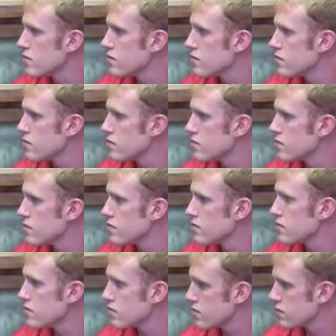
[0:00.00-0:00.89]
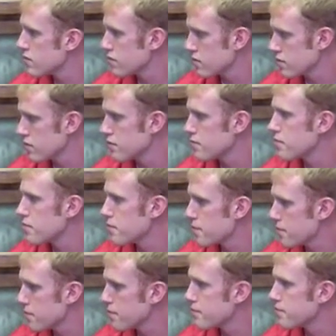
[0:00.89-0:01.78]

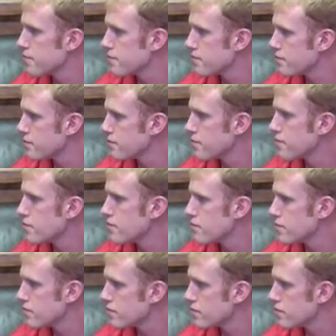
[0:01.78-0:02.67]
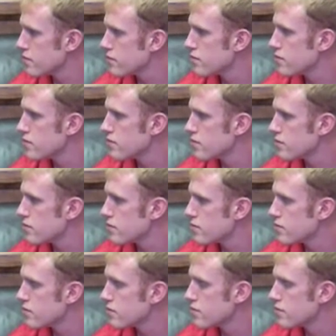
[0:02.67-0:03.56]

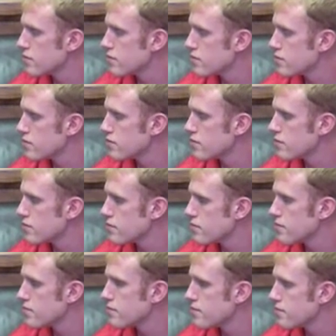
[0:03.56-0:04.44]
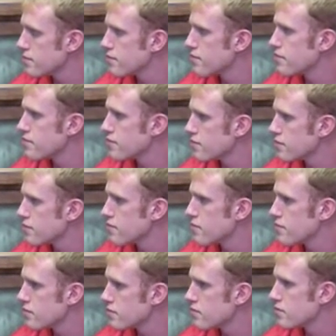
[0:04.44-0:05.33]

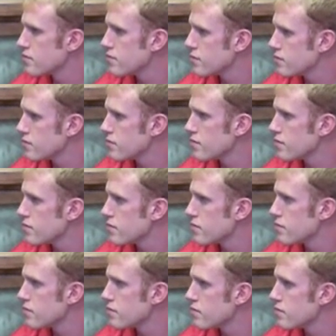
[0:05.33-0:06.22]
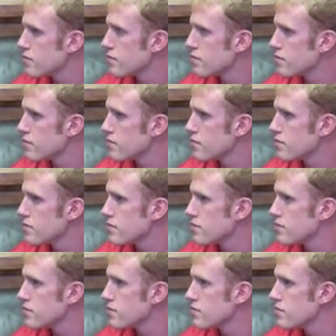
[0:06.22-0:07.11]

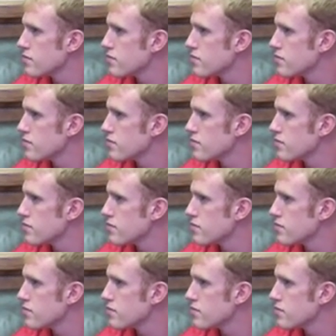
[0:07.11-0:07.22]
The person shown says nothing.